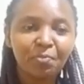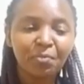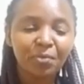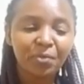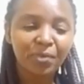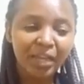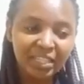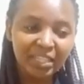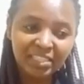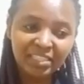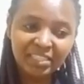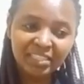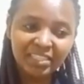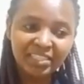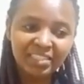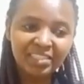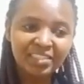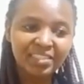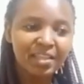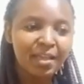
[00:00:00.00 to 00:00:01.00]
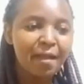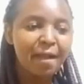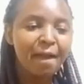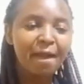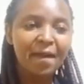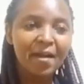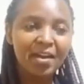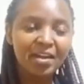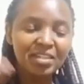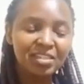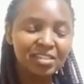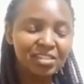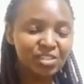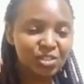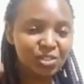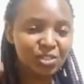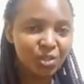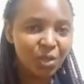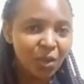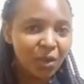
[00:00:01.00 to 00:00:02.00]
prices and
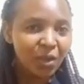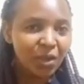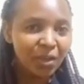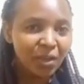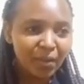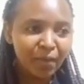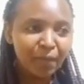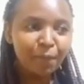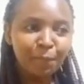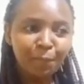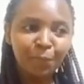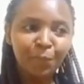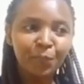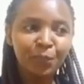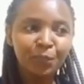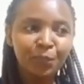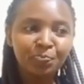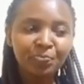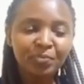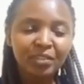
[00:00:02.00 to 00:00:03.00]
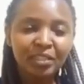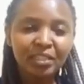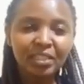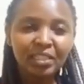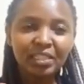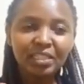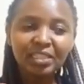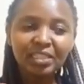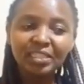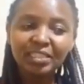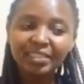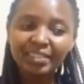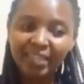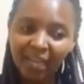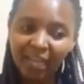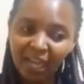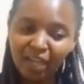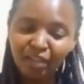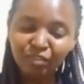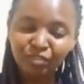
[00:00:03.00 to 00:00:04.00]
stock
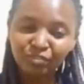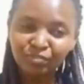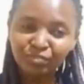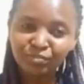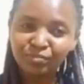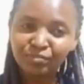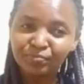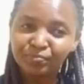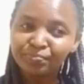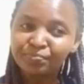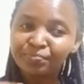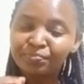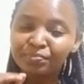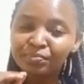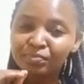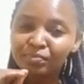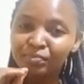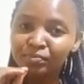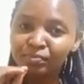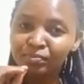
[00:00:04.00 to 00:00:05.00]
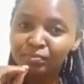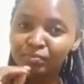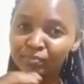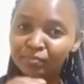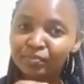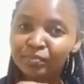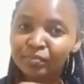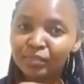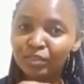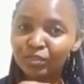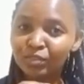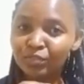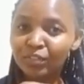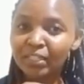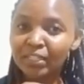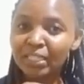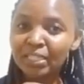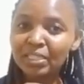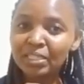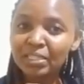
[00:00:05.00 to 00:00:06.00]
enough for
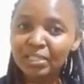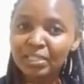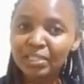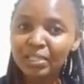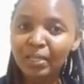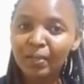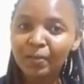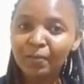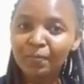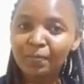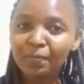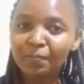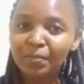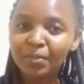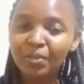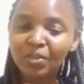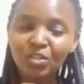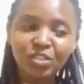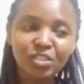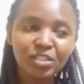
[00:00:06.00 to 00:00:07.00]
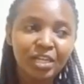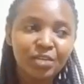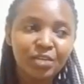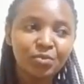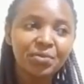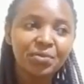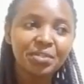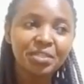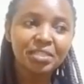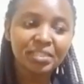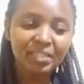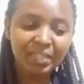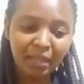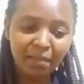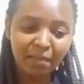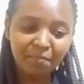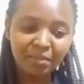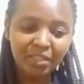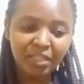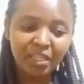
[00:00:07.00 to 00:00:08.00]
next year, because January is
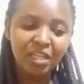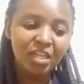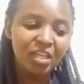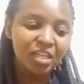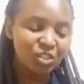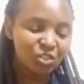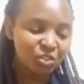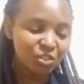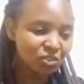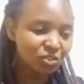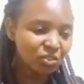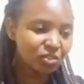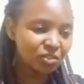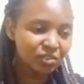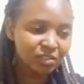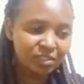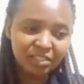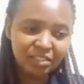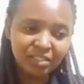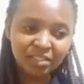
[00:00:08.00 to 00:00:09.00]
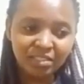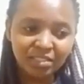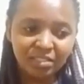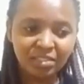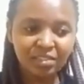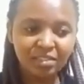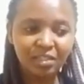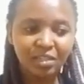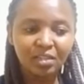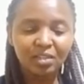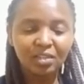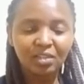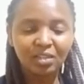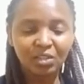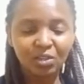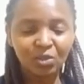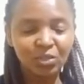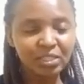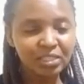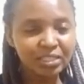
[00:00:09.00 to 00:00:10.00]
coming. You know, this
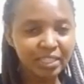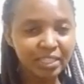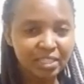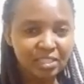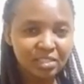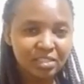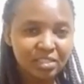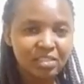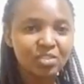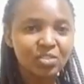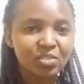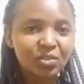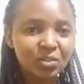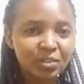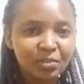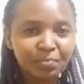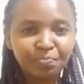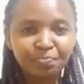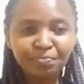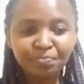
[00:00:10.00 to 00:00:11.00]
holiday season,